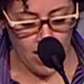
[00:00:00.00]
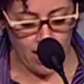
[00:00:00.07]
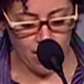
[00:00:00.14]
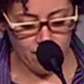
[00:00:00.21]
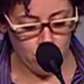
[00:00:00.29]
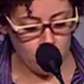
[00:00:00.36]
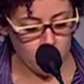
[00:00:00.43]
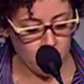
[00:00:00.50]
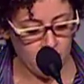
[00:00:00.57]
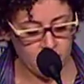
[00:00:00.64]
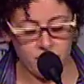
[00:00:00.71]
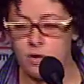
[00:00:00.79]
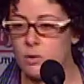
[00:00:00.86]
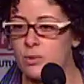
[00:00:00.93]
our former
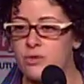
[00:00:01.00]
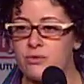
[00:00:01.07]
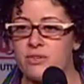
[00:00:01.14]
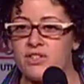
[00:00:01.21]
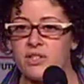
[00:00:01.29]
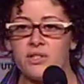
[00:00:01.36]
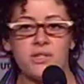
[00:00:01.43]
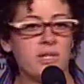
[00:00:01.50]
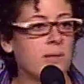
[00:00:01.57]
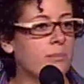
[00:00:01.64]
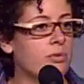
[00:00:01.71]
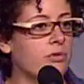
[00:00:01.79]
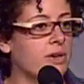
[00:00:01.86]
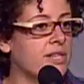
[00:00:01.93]
governor was resisting
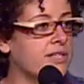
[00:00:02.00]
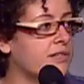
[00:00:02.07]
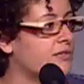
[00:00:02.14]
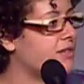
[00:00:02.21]
progressive